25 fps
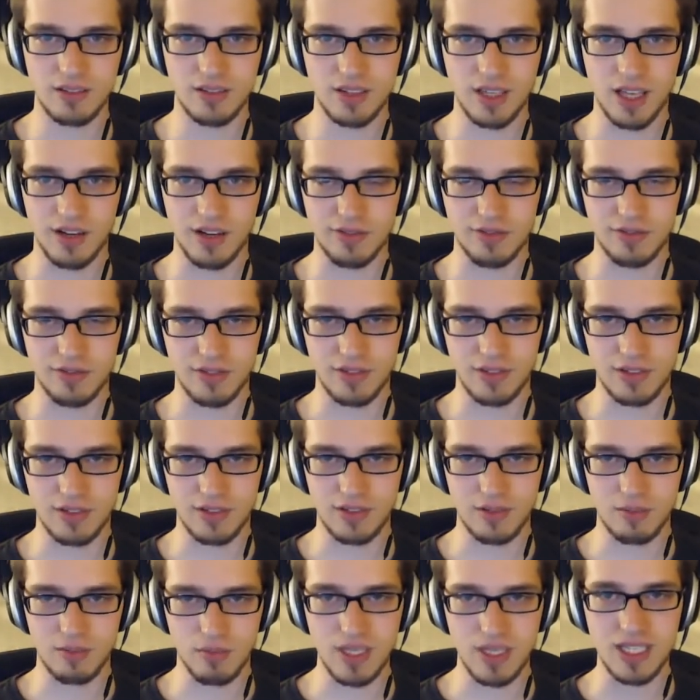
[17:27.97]
kind of
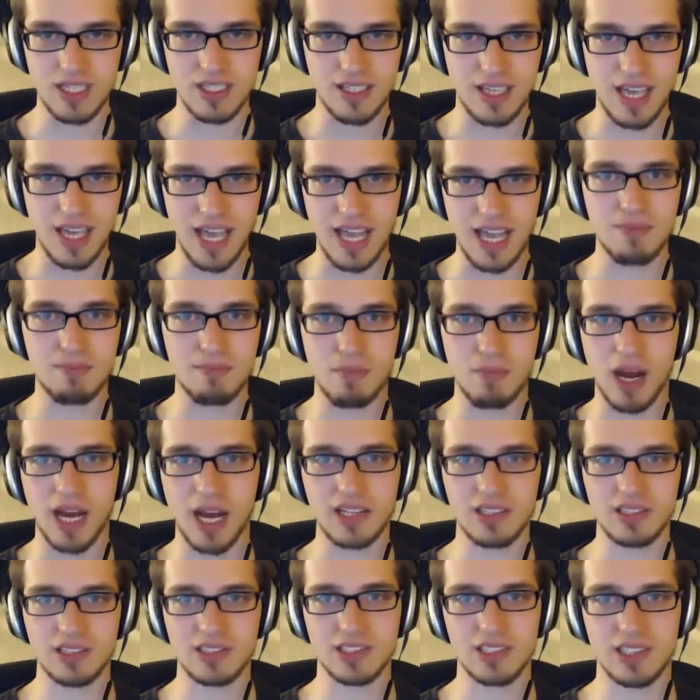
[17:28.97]
meet game
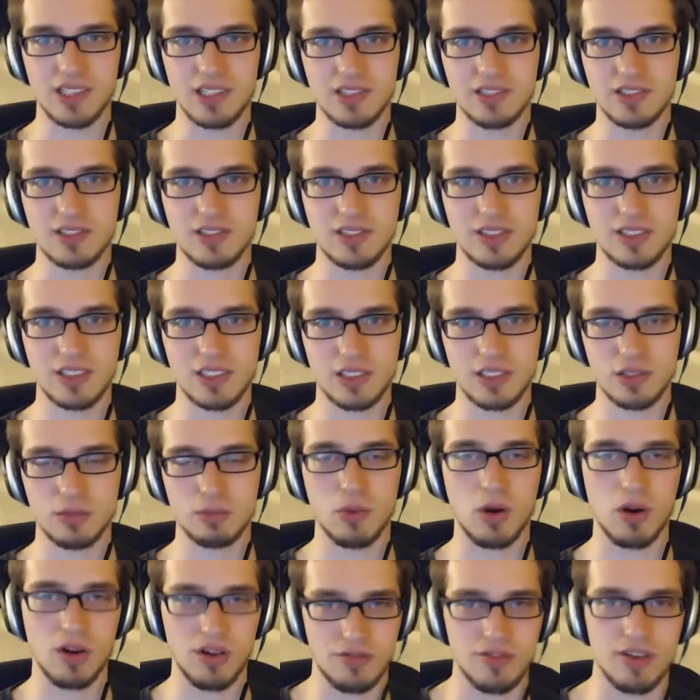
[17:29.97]
milestones to
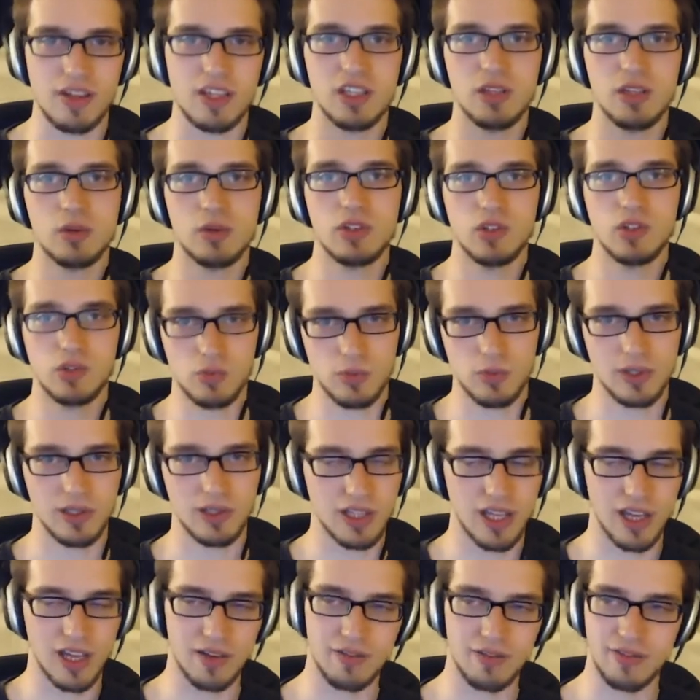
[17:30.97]
motivate you in your
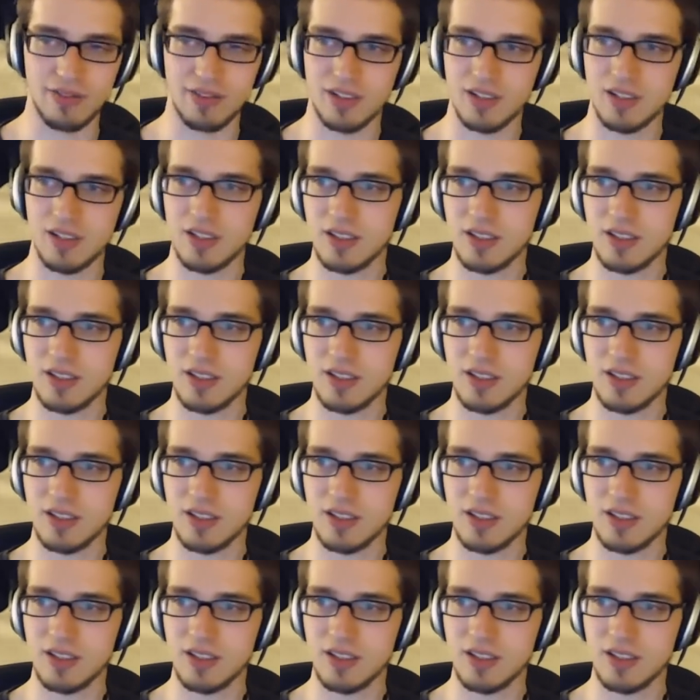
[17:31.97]
real life.